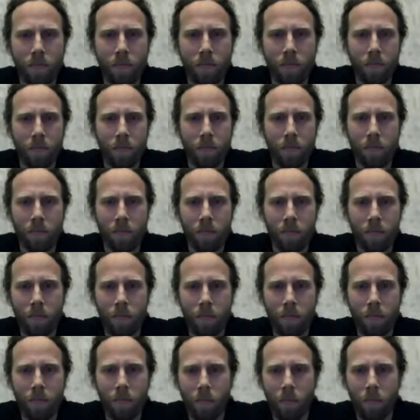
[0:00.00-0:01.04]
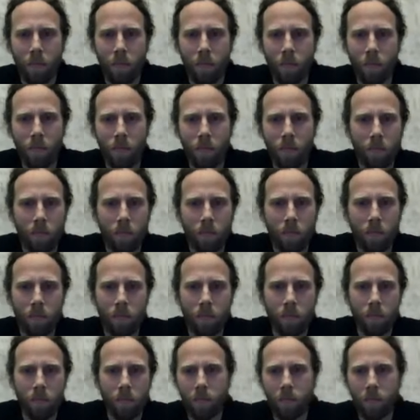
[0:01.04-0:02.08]

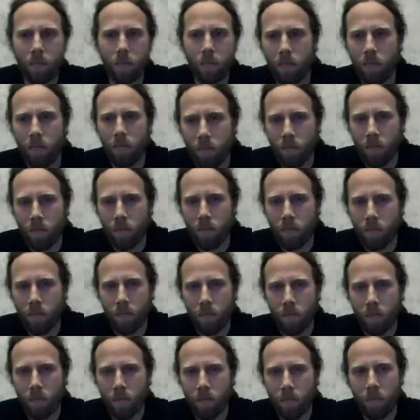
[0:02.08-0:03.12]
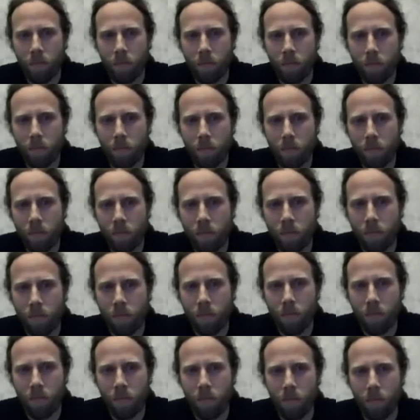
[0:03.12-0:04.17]

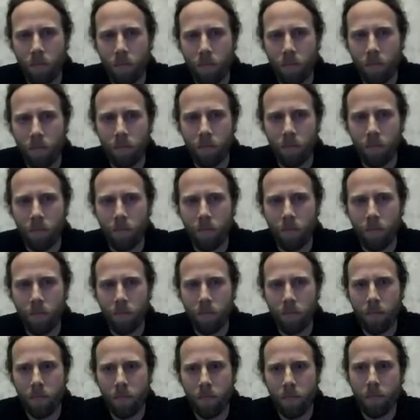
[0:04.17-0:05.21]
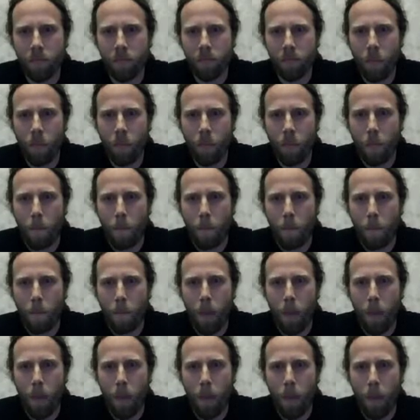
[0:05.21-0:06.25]

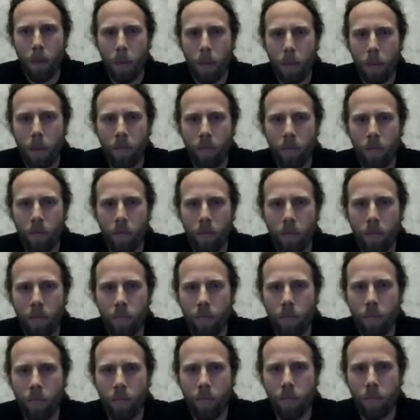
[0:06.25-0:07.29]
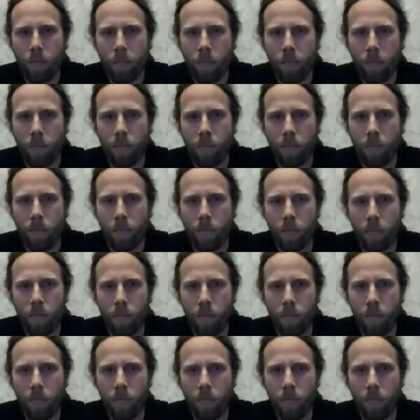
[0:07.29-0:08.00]
[no speech]